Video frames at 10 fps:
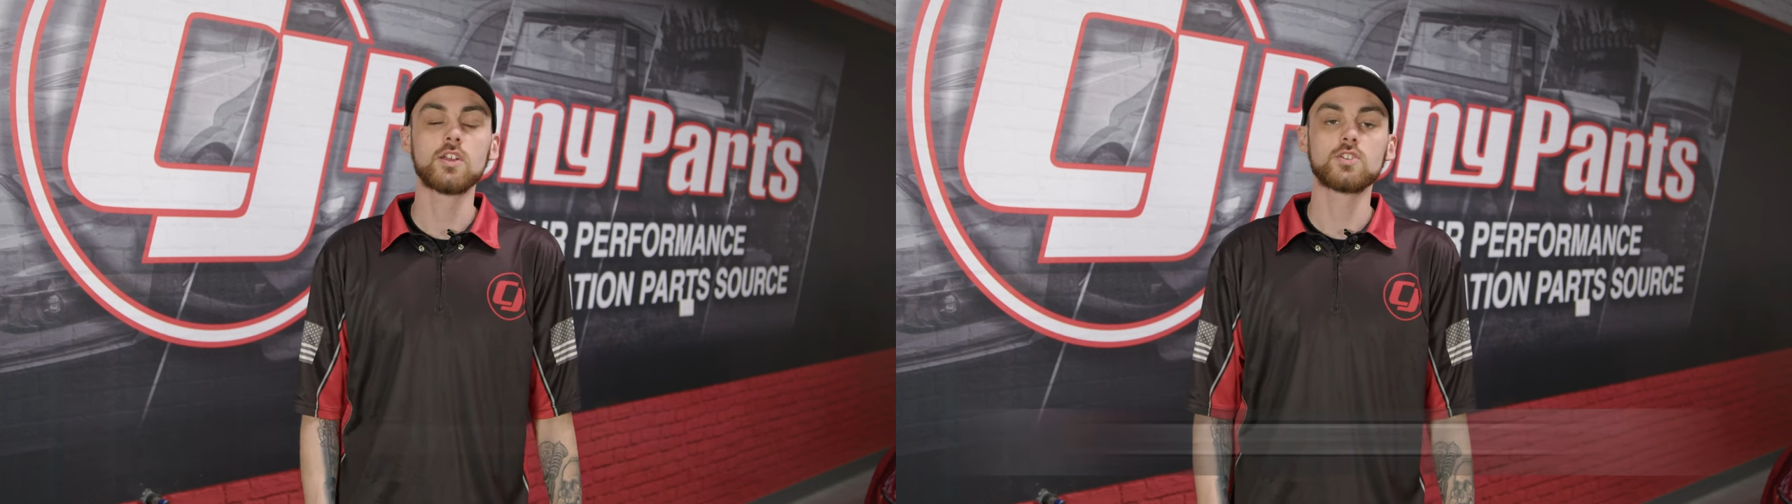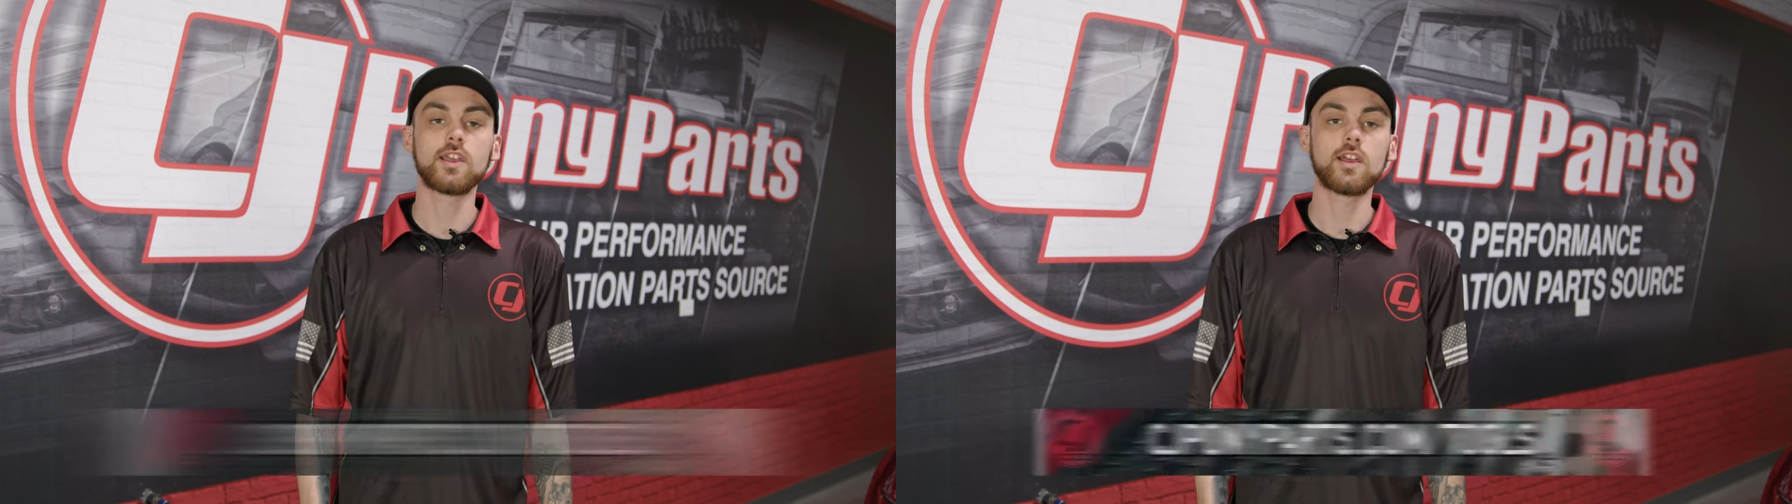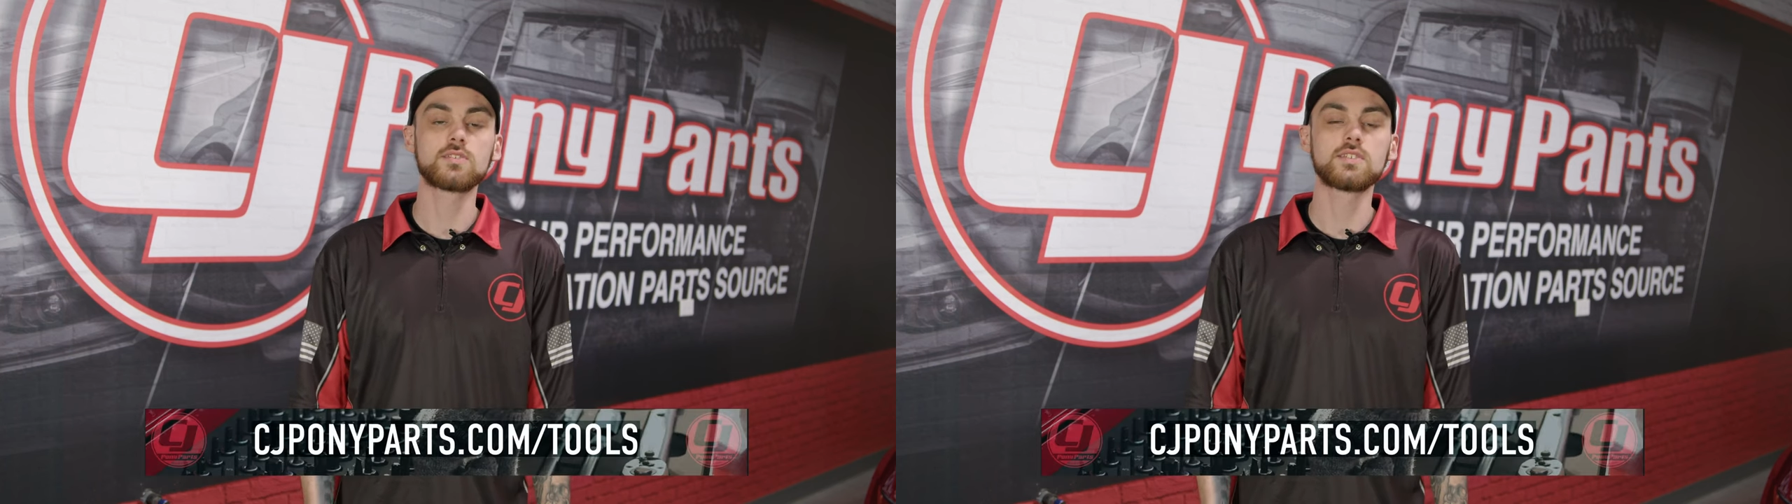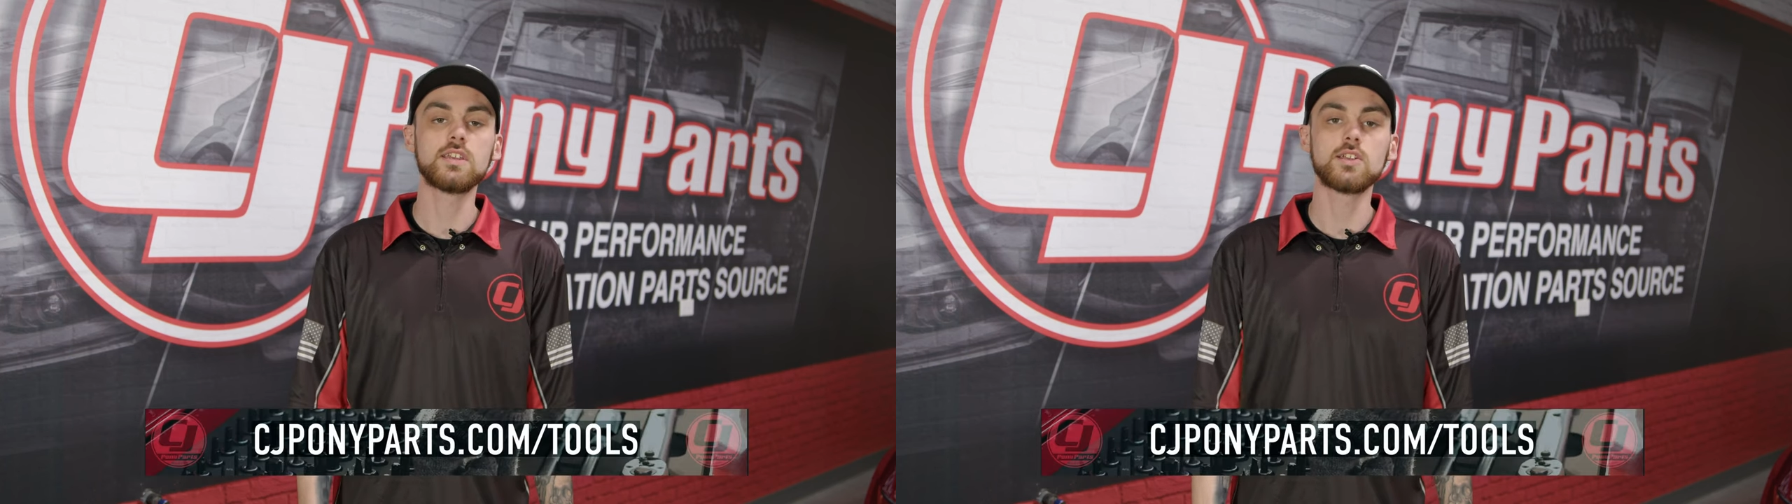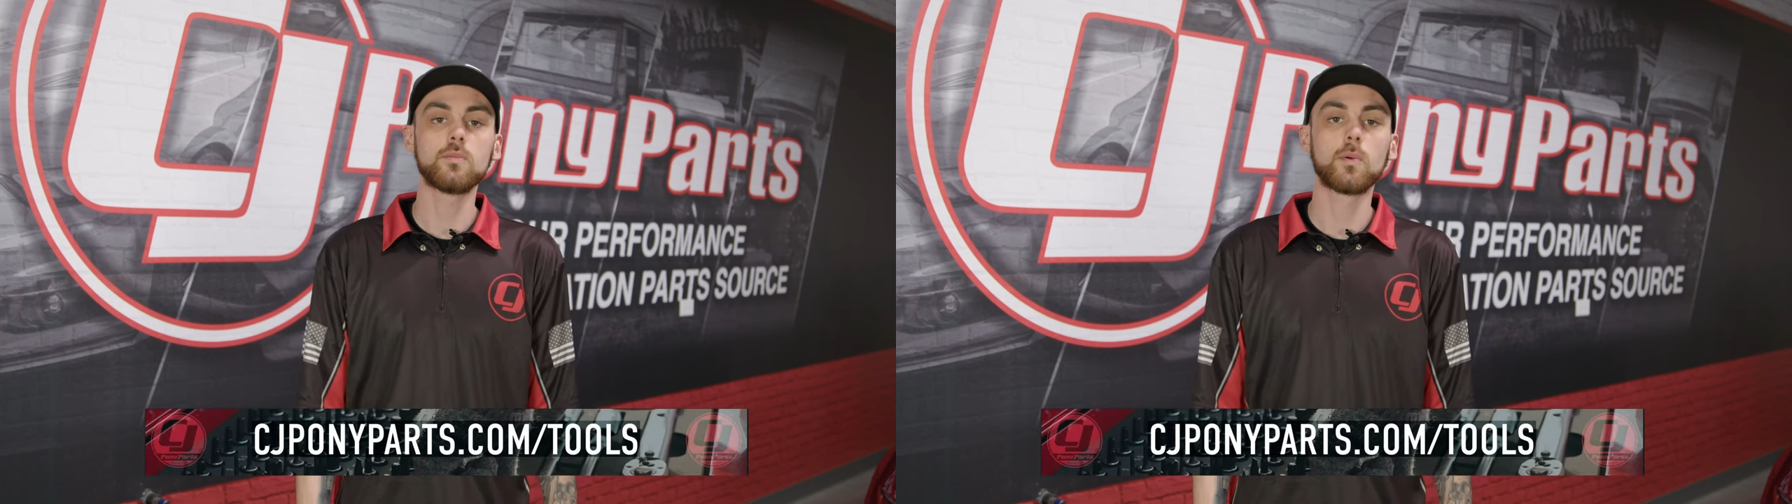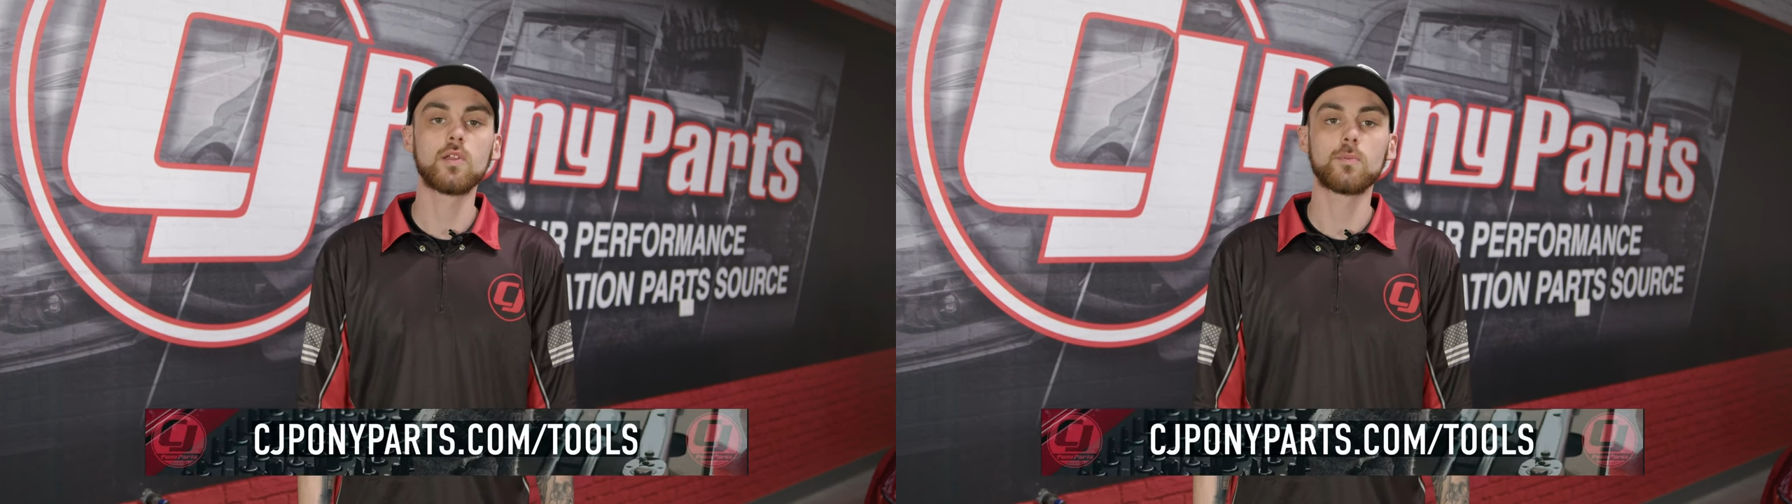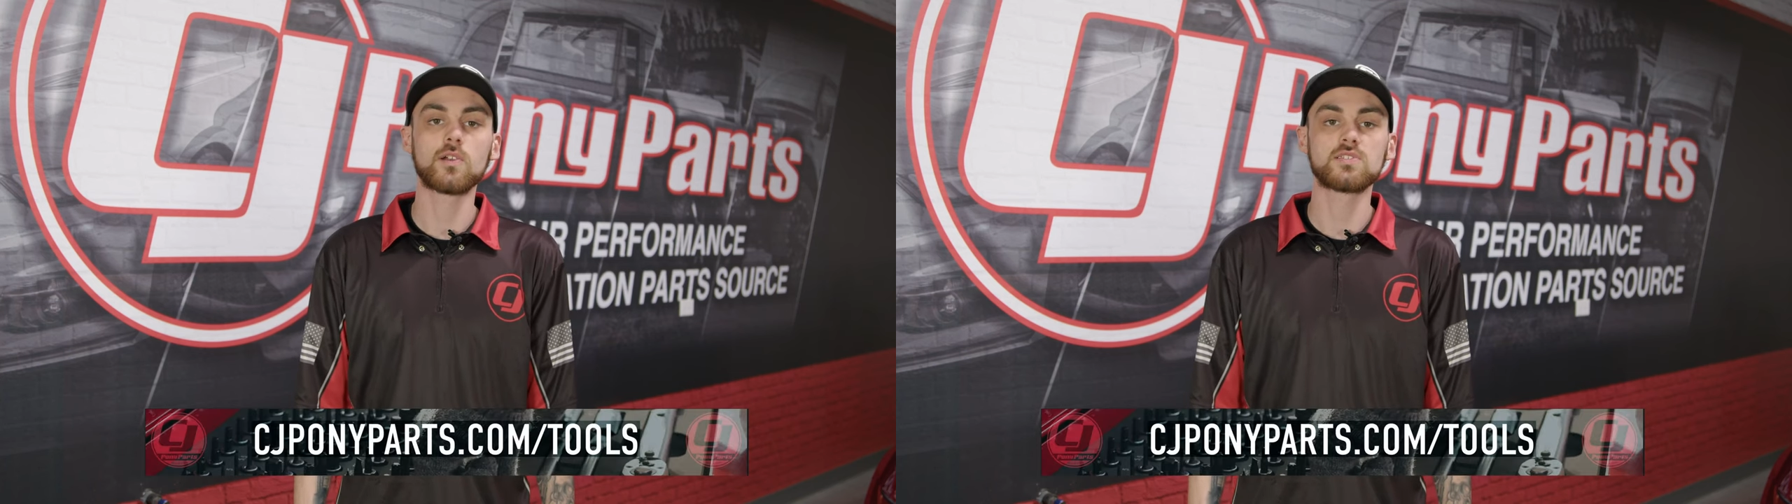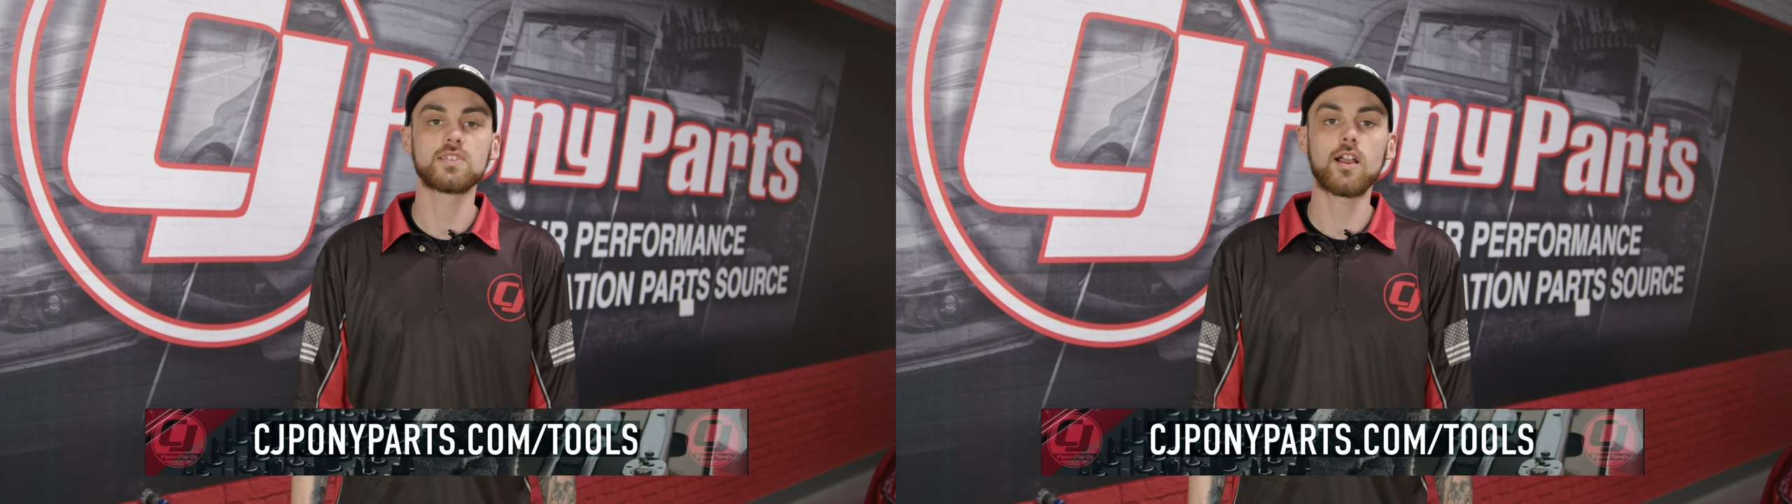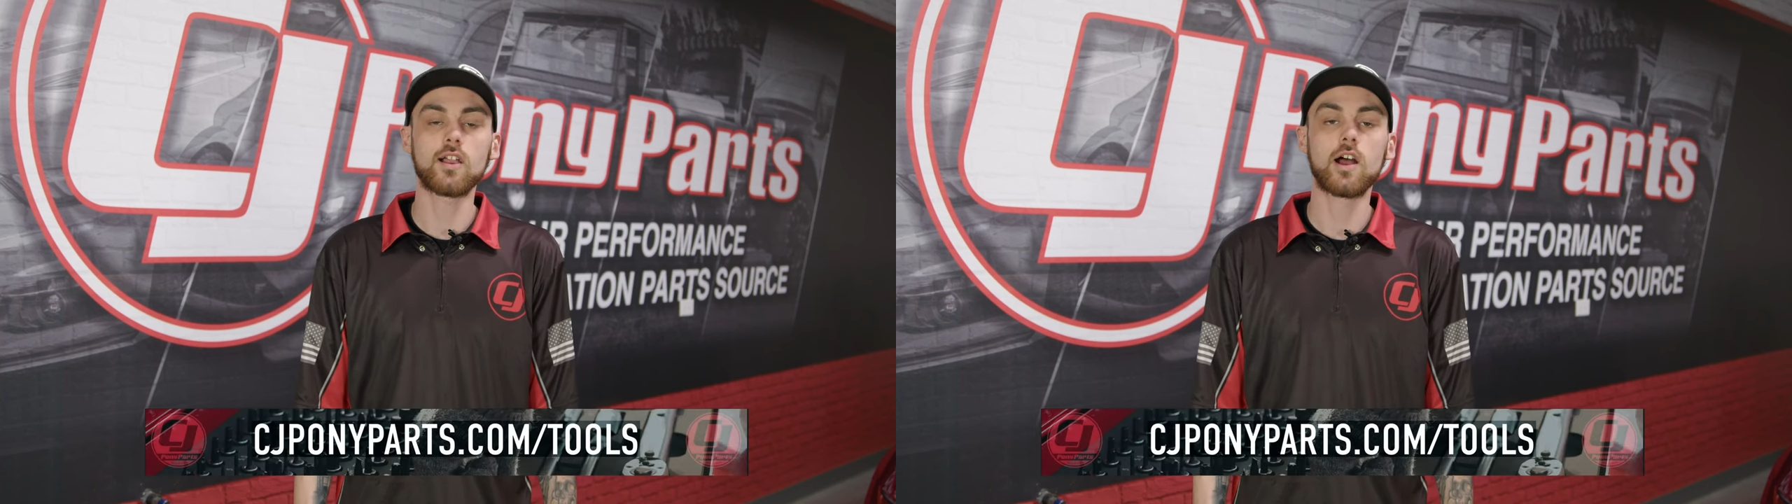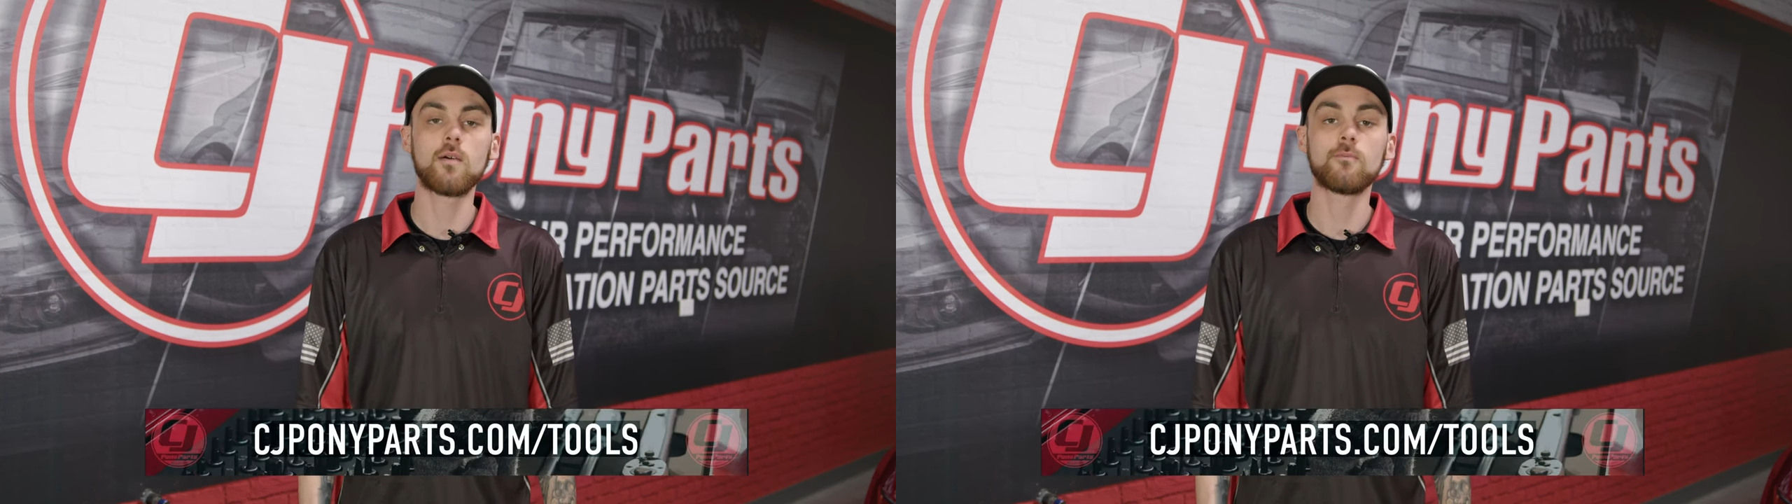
check out cjponyparts.com